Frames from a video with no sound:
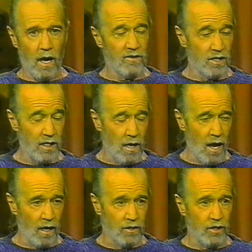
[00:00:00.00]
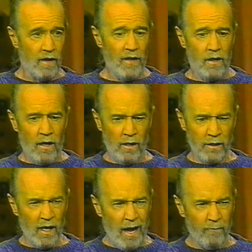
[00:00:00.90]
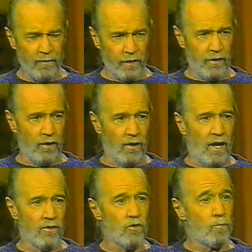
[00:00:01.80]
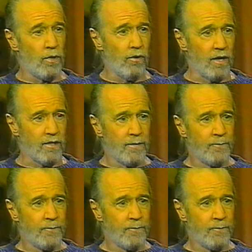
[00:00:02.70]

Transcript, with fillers: City College, a little amphitheater, and Spirit